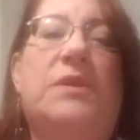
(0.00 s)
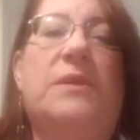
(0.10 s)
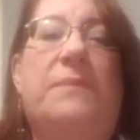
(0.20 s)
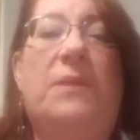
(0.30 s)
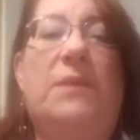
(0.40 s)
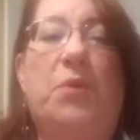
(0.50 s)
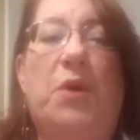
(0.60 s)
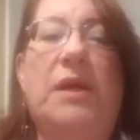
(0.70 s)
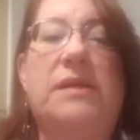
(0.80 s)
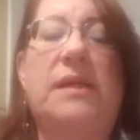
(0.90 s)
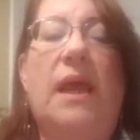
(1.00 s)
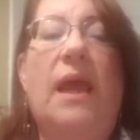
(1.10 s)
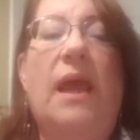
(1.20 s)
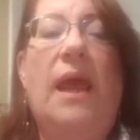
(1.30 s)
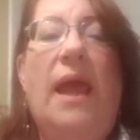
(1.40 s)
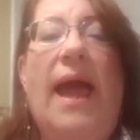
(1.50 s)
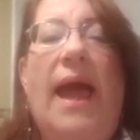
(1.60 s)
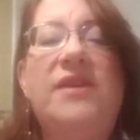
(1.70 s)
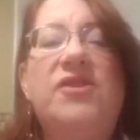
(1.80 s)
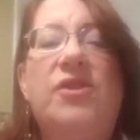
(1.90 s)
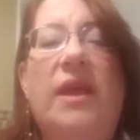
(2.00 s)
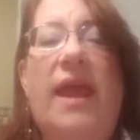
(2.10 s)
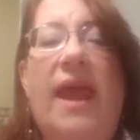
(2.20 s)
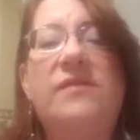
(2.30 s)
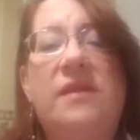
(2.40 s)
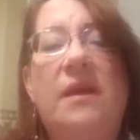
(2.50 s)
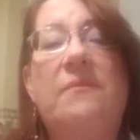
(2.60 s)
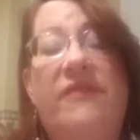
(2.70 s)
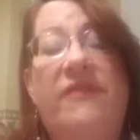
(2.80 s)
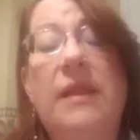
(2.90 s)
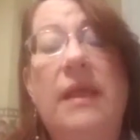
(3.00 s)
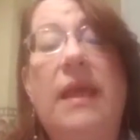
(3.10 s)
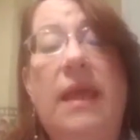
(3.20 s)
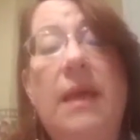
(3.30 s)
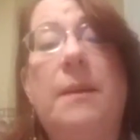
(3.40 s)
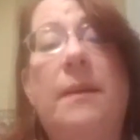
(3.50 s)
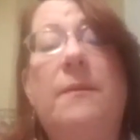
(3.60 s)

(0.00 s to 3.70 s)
with the pinpricks. Right. I actually have some feeling in